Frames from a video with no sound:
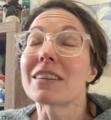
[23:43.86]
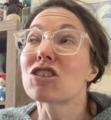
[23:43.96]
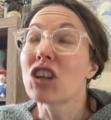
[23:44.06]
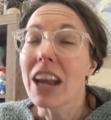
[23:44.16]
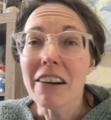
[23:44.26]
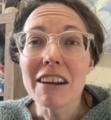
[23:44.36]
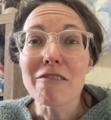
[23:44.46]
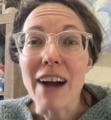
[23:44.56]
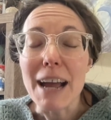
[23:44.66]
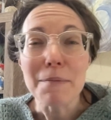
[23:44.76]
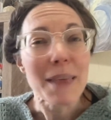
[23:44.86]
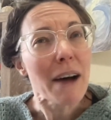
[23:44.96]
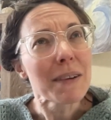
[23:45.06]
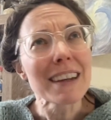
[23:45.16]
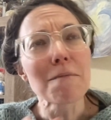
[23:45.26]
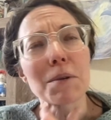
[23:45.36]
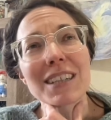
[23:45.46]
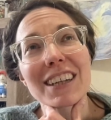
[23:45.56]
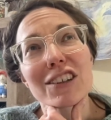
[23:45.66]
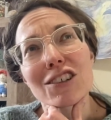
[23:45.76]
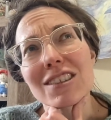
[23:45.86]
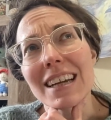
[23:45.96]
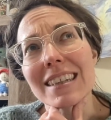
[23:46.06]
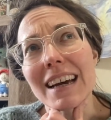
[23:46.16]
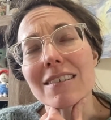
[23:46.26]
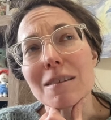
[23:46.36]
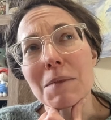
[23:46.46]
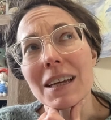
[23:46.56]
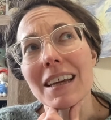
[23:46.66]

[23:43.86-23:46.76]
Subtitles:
Cherry ripe, that one in particular stands out to me